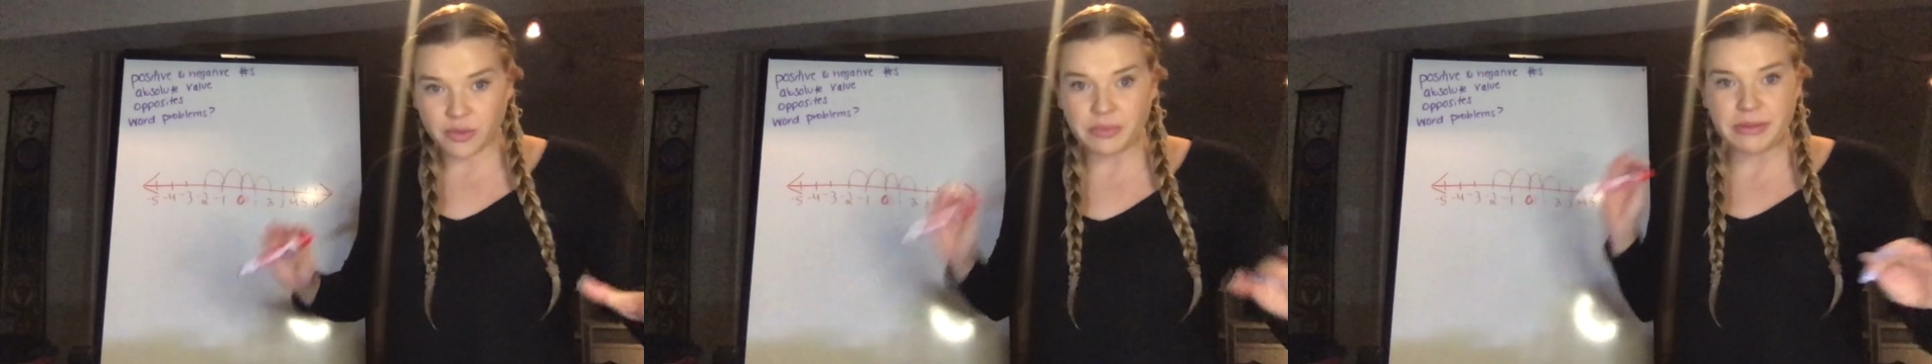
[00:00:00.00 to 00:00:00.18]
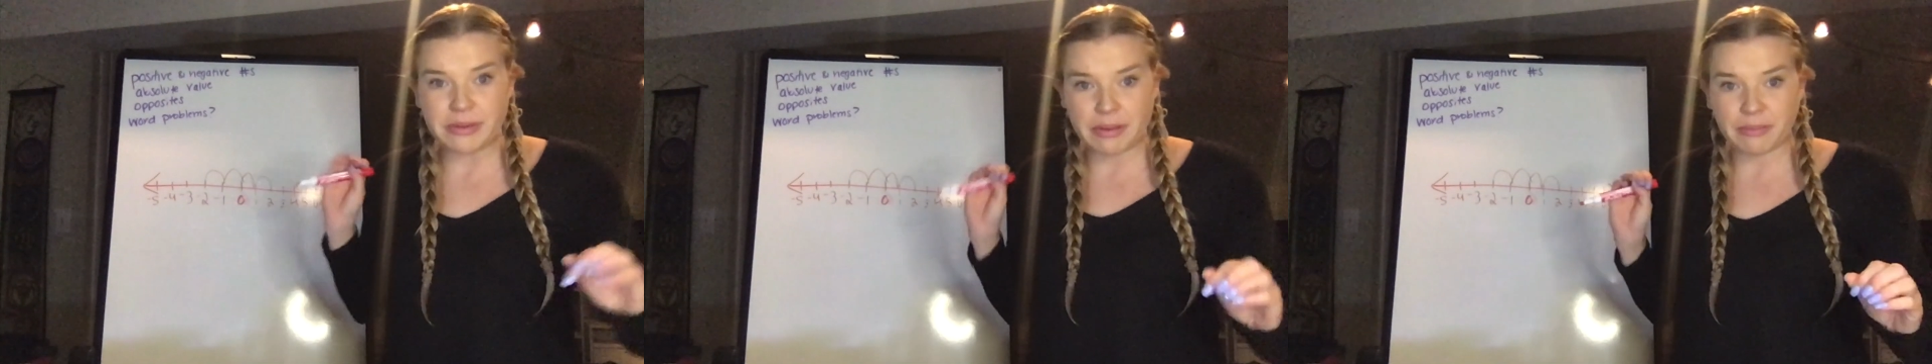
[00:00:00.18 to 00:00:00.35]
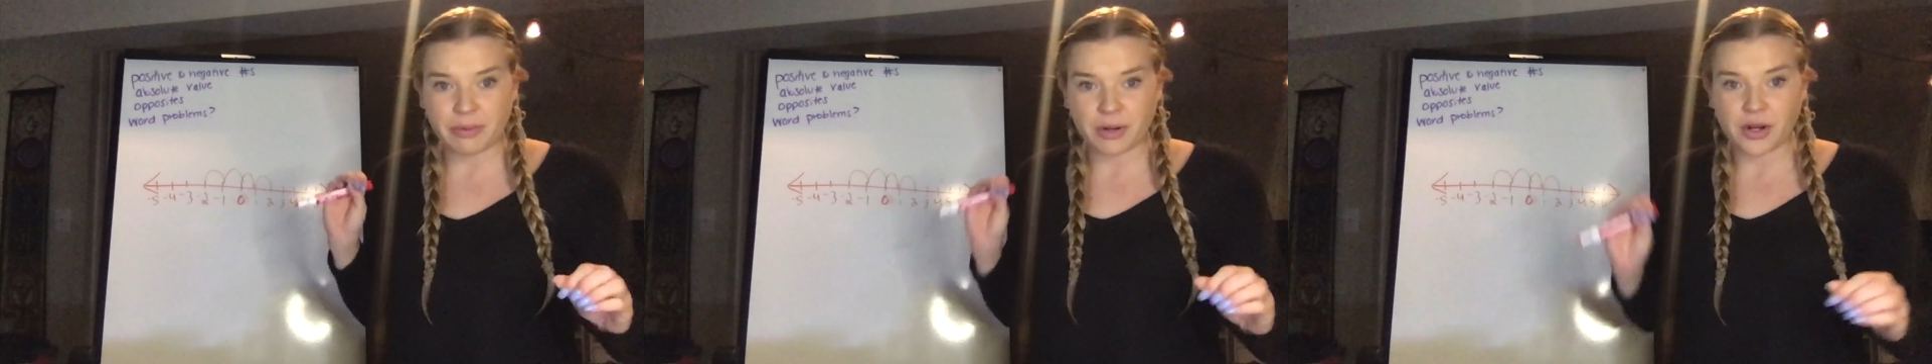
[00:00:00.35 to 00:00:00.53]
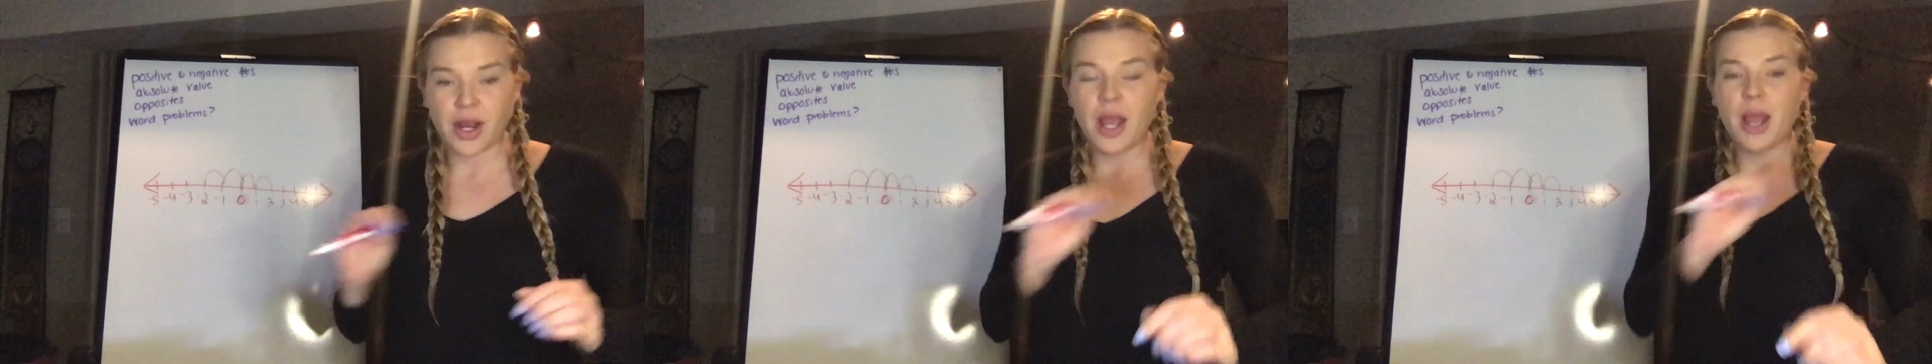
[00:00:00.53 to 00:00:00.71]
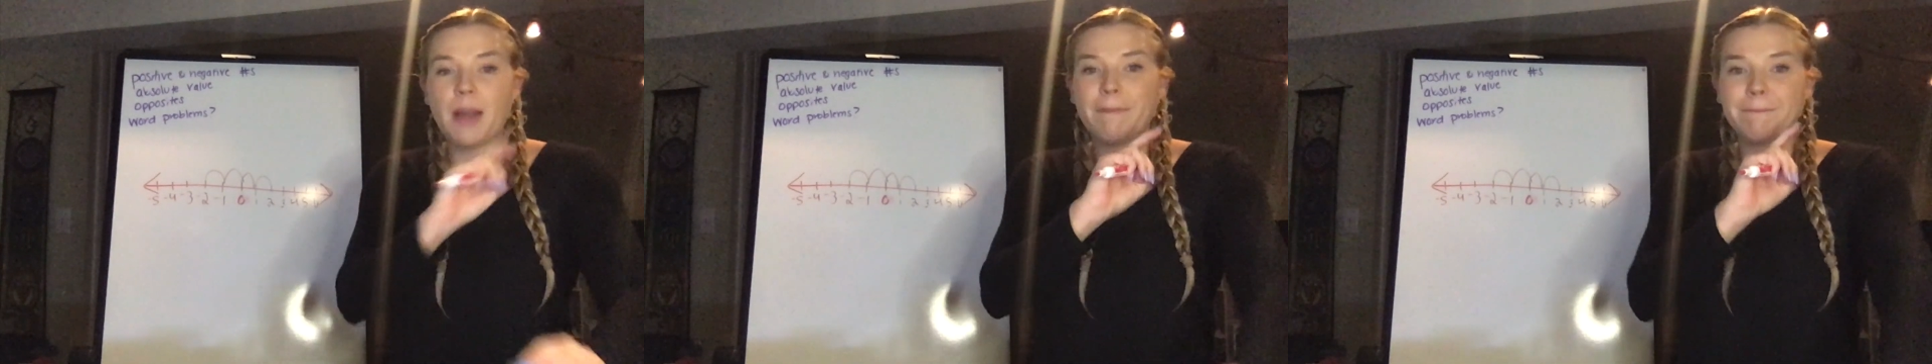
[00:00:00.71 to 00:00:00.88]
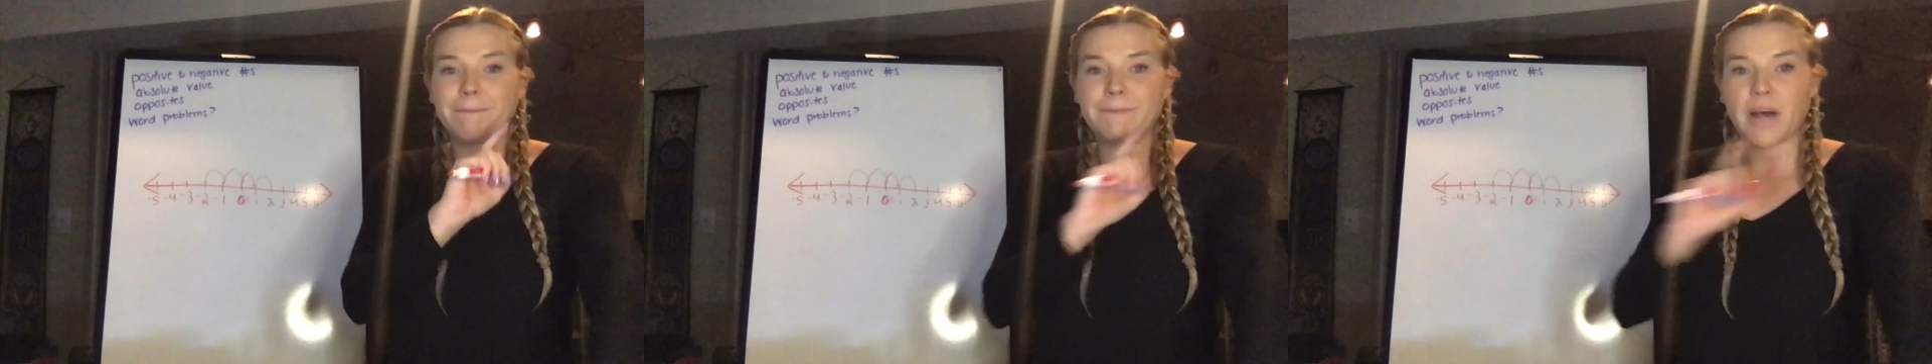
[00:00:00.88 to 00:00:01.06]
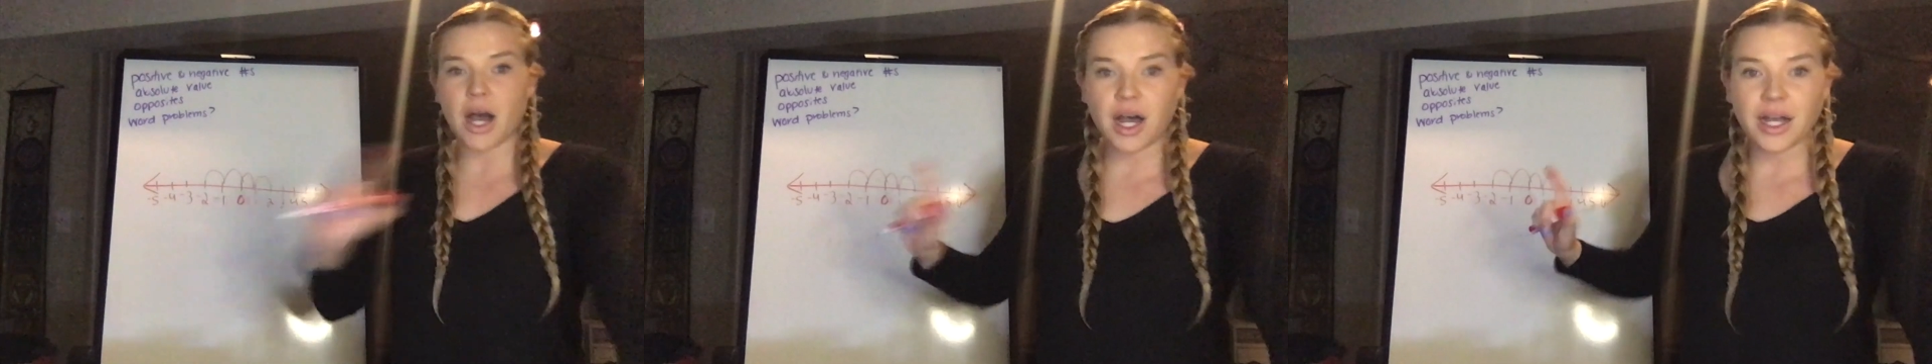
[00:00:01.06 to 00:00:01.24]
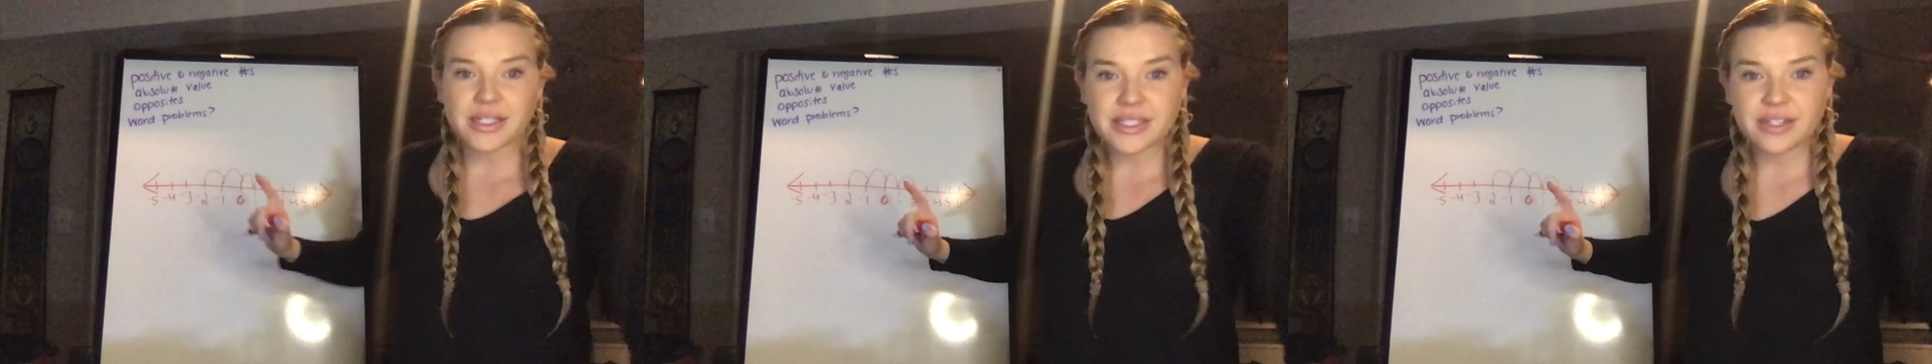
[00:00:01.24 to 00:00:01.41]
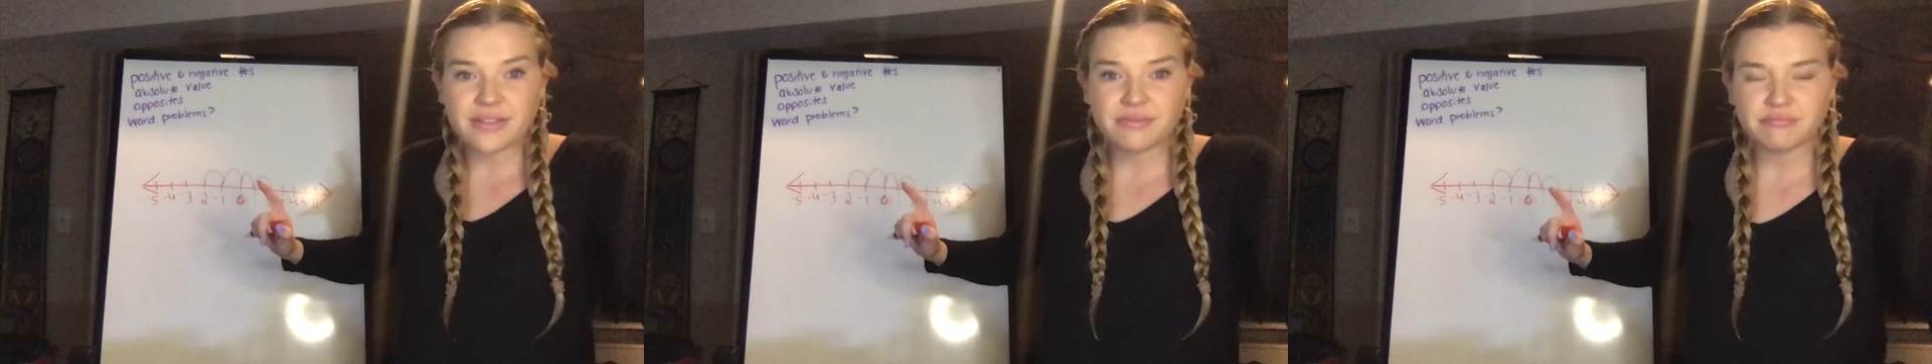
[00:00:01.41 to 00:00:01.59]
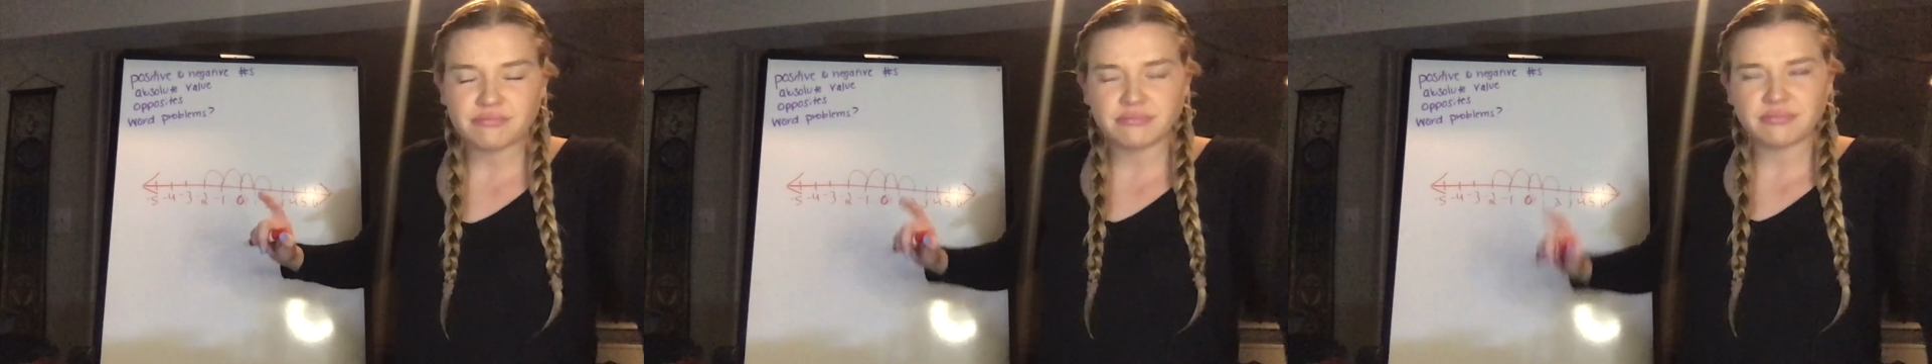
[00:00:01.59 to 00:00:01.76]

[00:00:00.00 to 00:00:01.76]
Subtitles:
remember, positive,